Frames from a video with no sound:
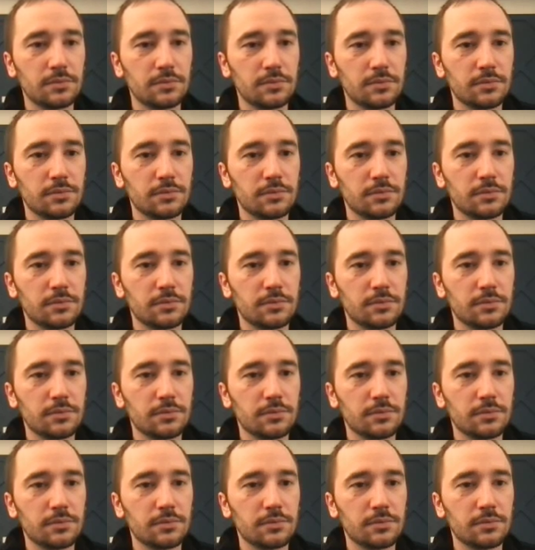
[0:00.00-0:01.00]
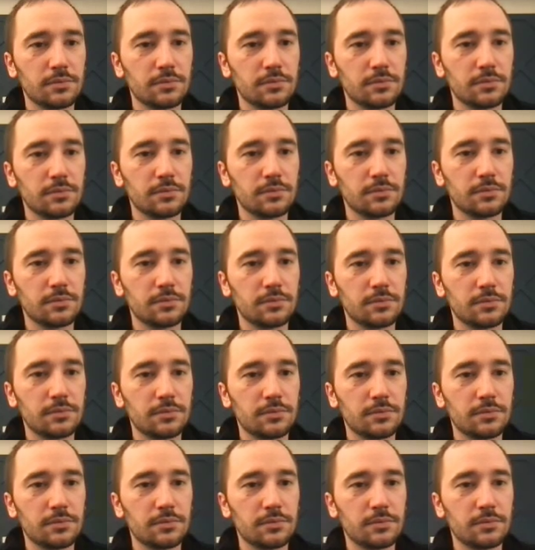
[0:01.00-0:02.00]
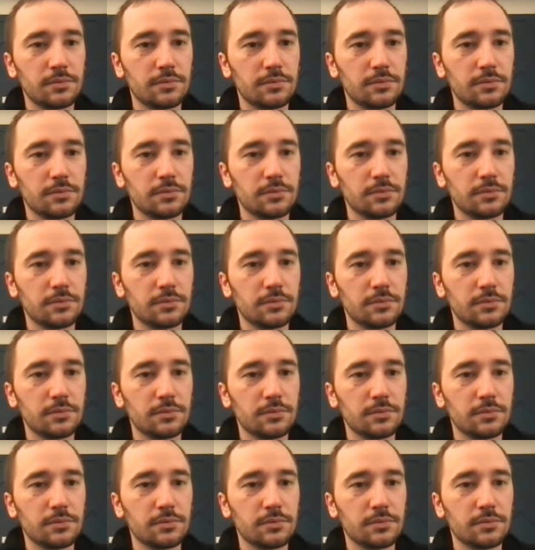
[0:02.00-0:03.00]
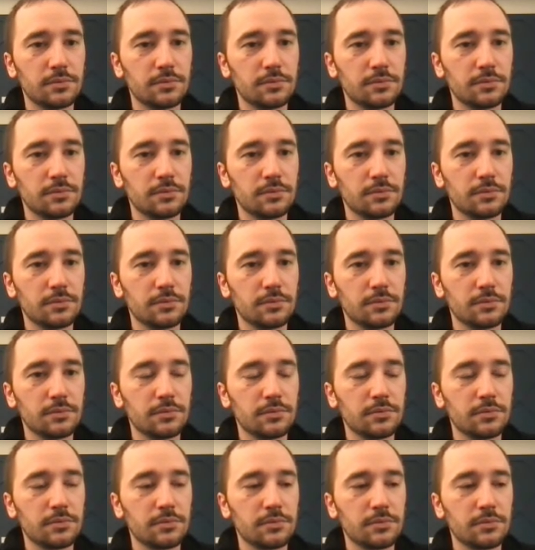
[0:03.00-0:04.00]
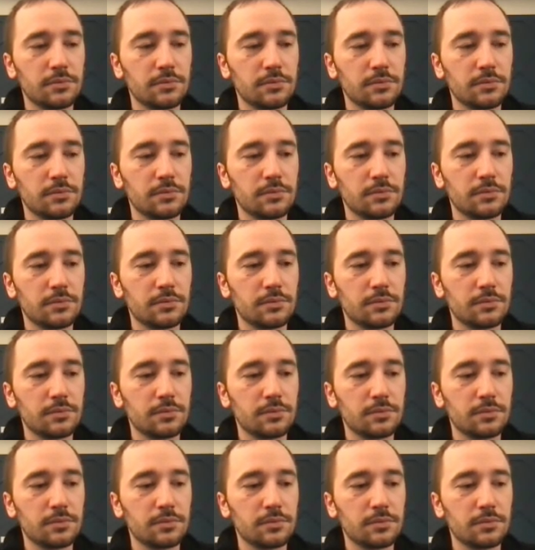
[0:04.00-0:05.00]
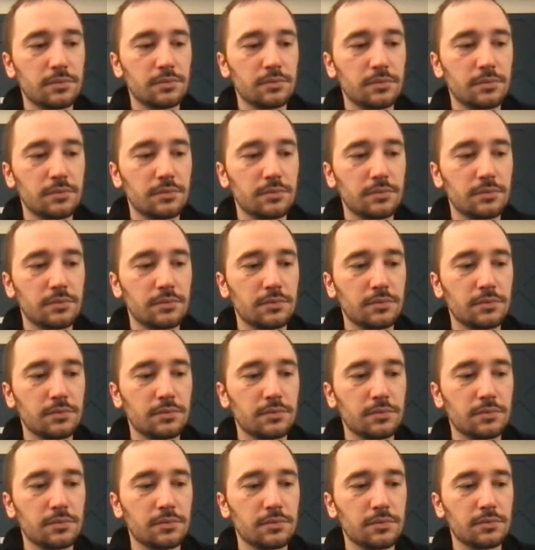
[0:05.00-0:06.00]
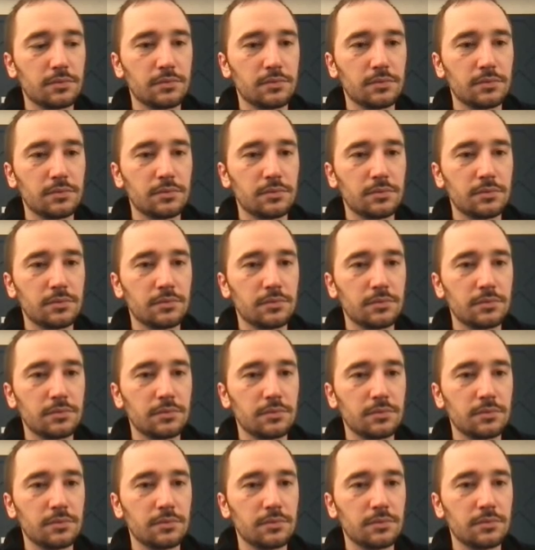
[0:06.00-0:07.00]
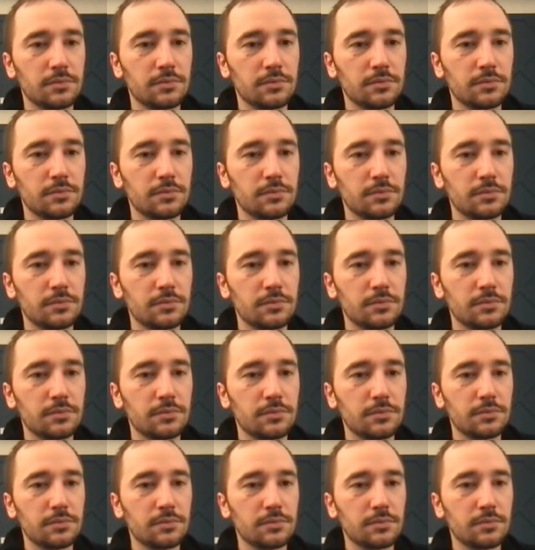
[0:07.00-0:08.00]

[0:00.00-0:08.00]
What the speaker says: This person isn't speaking.